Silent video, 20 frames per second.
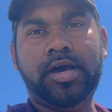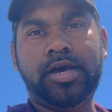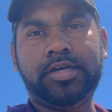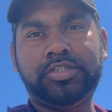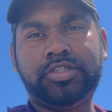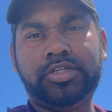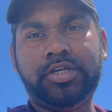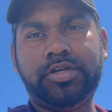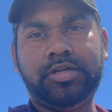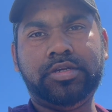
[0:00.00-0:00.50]

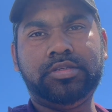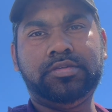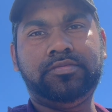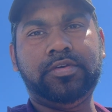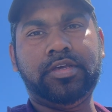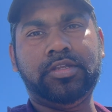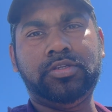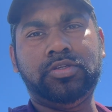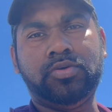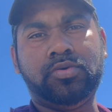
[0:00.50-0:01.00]
share this
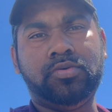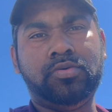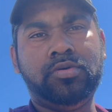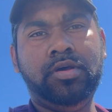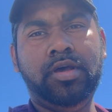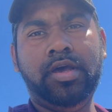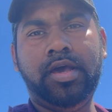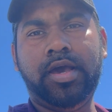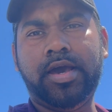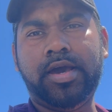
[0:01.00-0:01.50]
video,
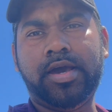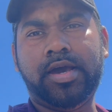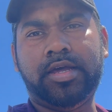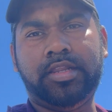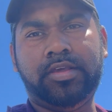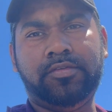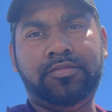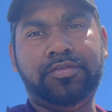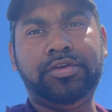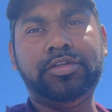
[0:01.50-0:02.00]
and
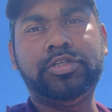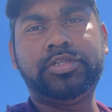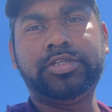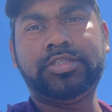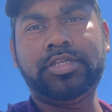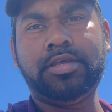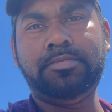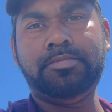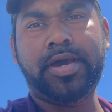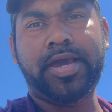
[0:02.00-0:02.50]
if you're
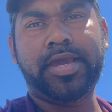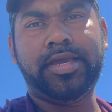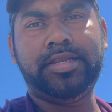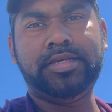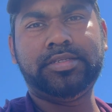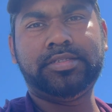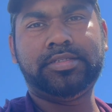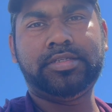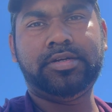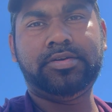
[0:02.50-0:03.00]
interested in buying
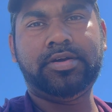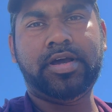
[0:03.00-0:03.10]
this here,